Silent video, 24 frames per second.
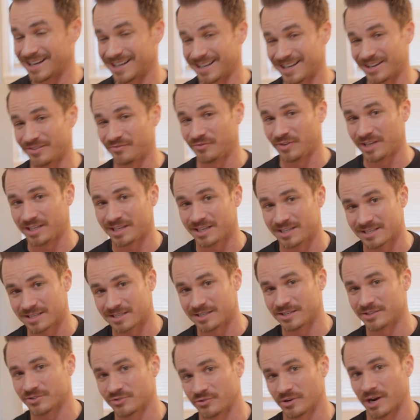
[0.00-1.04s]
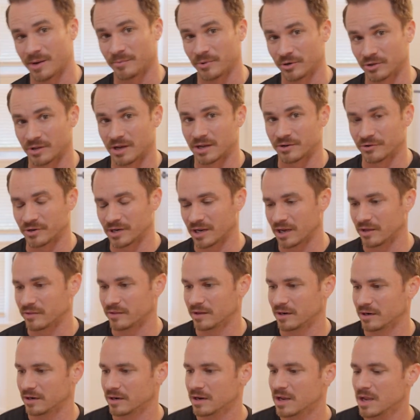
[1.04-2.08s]
kind of convenient to just drop your laundry down
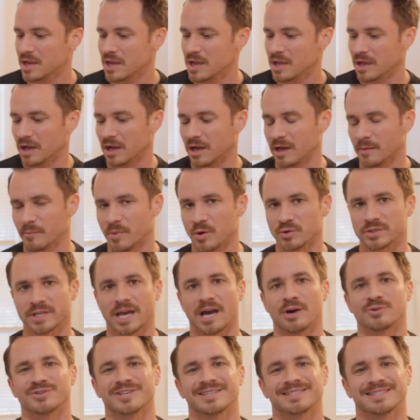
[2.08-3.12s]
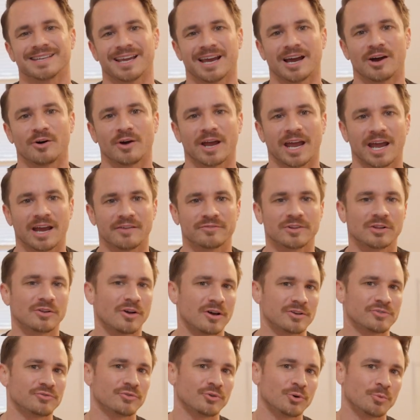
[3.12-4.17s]
there. Most houses now have the
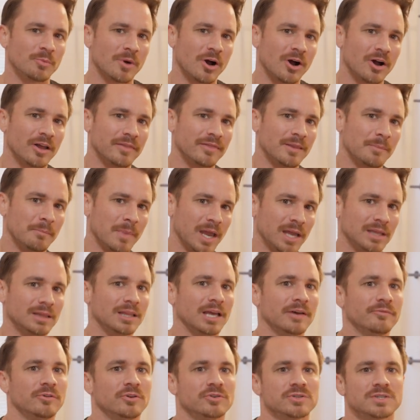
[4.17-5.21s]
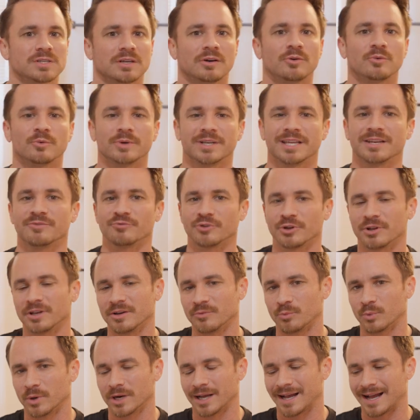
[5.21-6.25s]
laundry room on the main level, so we didn't
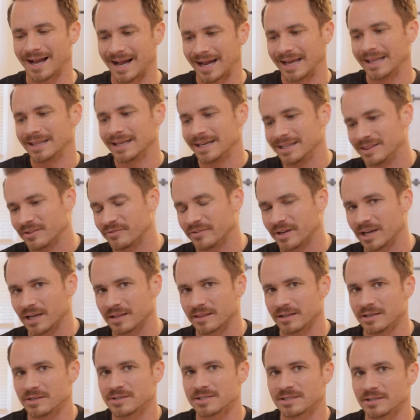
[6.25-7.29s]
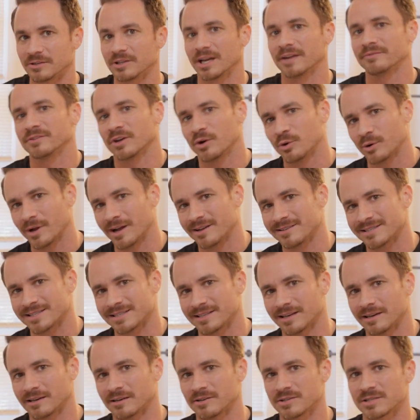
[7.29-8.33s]
really want to highlight the fact that you still have to go
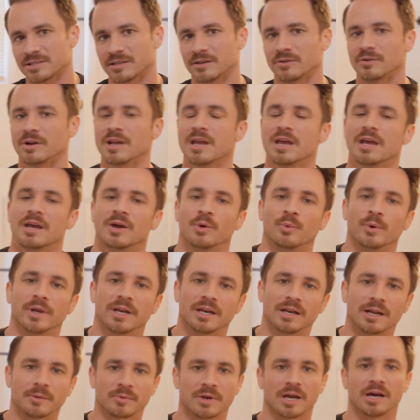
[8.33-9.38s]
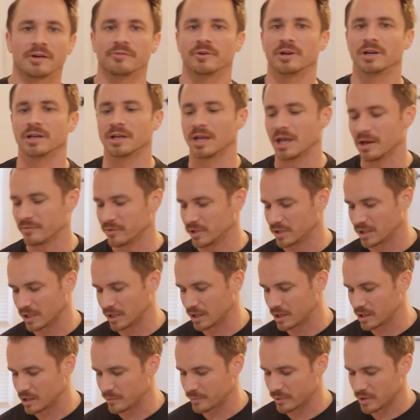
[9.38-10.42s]
downstairs. So we ended up covering
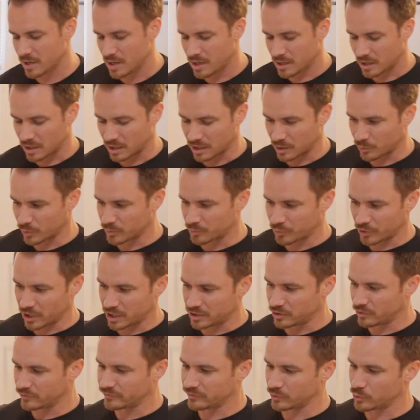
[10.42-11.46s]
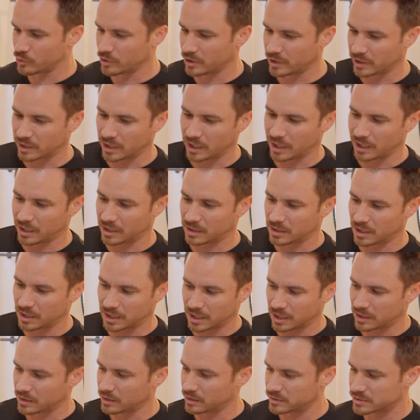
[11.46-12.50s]
everything up with brand new flooring, and
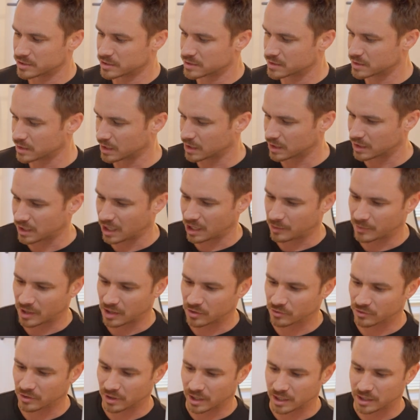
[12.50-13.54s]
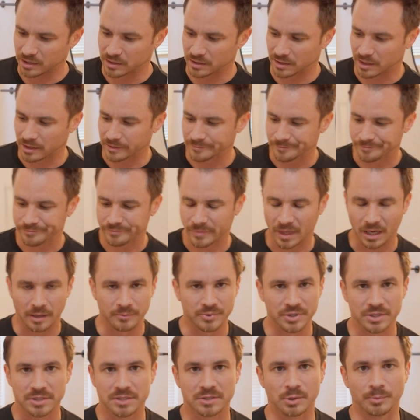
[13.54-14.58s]
again, it came out great, and
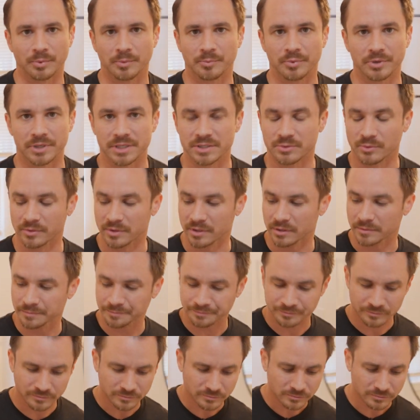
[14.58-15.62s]
I'm just super pleased with it.